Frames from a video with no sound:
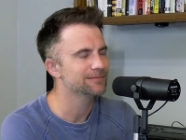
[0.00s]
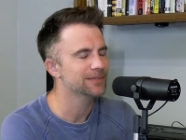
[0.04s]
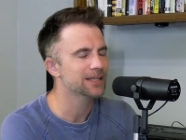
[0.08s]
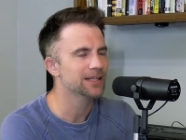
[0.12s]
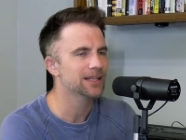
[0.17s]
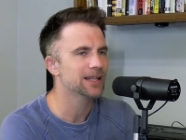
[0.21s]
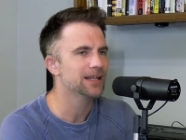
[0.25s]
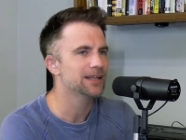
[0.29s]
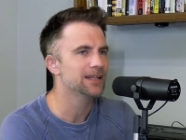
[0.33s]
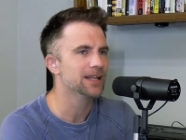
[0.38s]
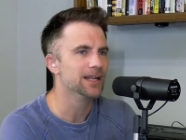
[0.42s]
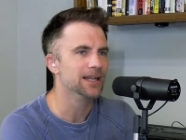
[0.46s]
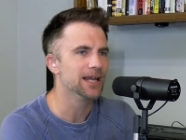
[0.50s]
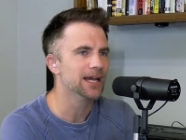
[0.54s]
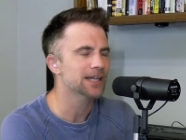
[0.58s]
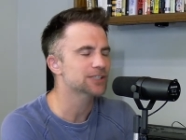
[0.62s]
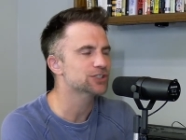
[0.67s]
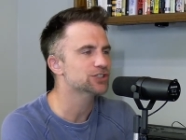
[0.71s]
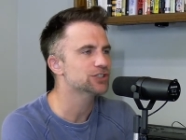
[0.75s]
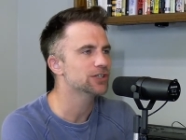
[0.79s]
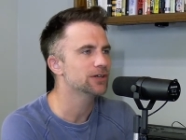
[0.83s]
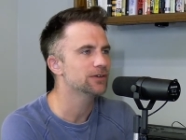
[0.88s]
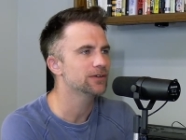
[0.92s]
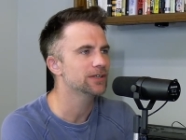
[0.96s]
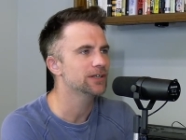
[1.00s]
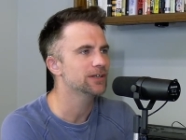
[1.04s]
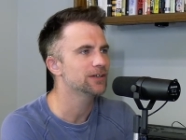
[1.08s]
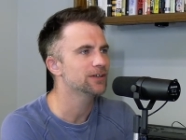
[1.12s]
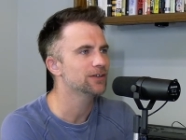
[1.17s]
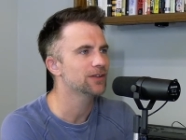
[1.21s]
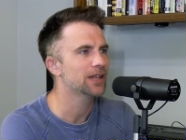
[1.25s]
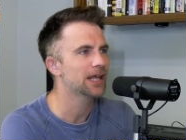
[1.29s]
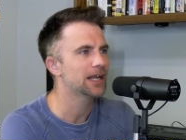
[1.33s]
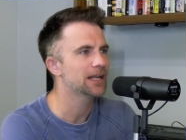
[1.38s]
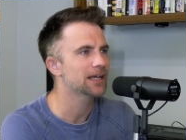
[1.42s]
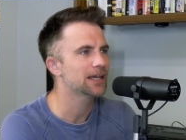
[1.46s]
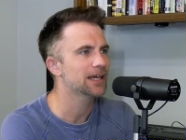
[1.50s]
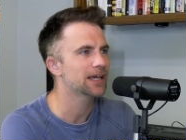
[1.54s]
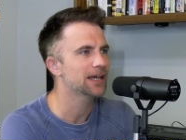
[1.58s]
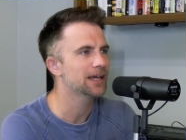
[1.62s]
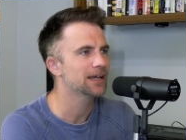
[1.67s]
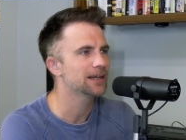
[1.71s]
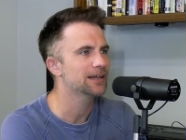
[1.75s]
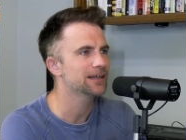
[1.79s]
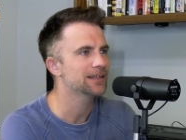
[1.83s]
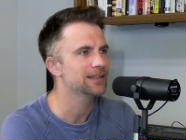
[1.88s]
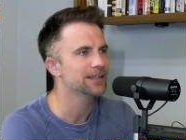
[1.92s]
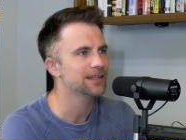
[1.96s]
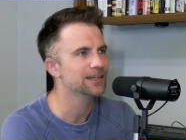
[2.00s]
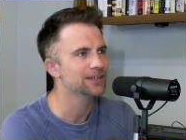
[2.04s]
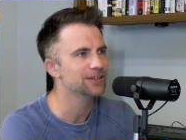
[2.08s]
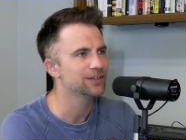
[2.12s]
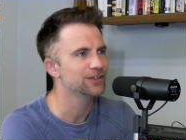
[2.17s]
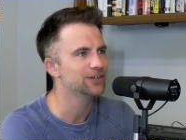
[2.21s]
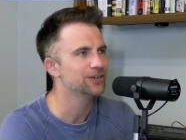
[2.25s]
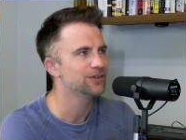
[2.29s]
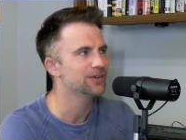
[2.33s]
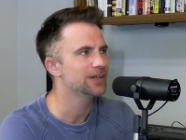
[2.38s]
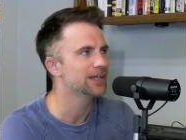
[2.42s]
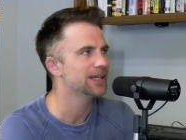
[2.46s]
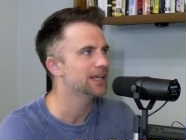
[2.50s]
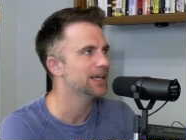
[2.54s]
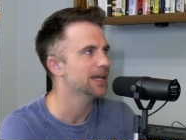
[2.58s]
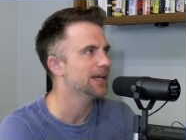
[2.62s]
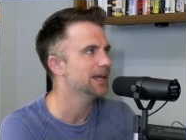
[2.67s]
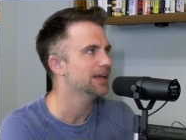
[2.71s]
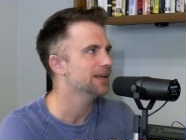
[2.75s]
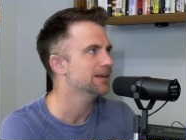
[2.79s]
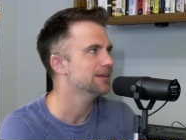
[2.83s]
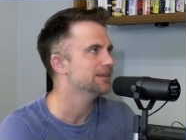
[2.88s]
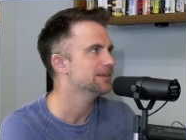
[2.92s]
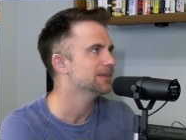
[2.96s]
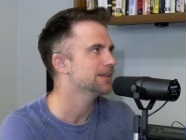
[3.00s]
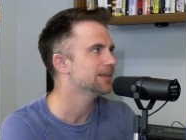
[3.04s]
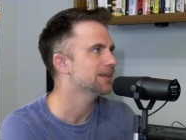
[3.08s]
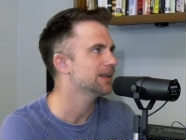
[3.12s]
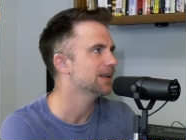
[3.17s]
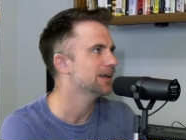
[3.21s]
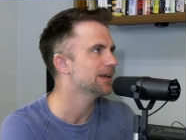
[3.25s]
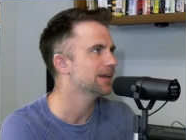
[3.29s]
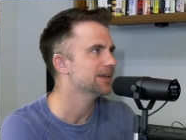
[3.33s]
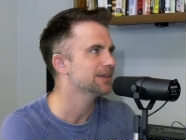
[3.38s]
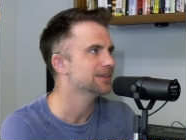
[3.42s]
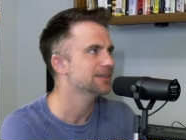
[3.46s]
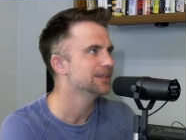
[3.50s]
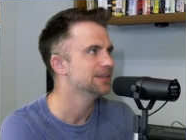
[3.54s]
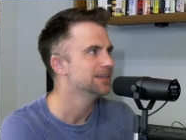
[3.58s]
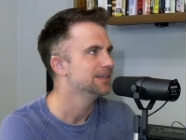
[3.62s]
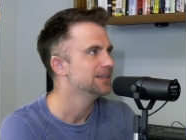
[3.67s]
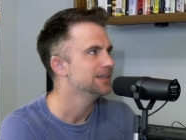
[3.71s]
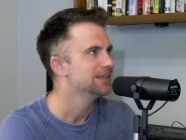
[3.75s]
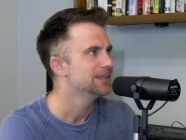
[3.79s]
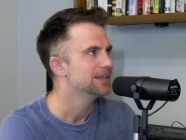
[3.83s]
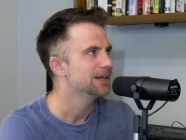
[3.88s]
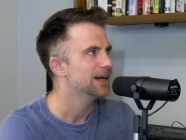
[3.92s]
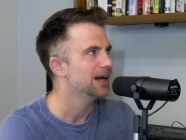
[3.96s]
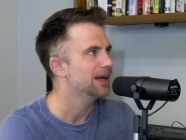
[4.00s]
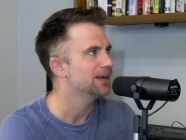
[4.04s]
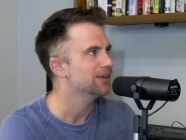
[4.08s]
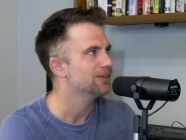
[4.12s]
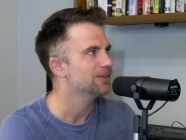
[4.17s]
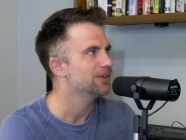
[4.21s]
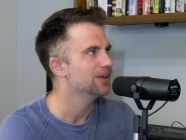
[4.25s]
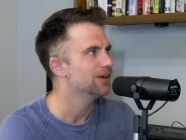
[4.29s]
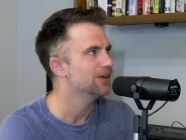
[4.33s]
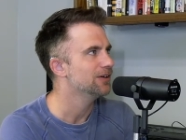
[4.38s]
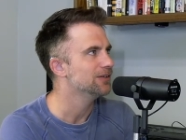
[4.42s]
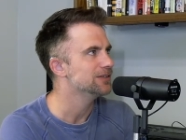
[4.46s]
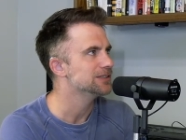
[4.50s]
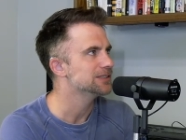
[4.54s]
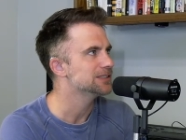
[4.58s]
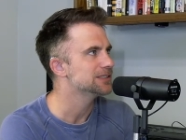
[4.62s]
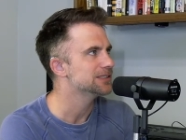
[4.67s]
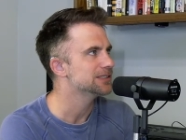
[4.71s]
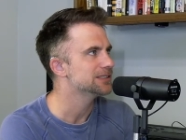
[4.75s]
And then the next show, do you do that again? And then do you do it again? And like, I don't know.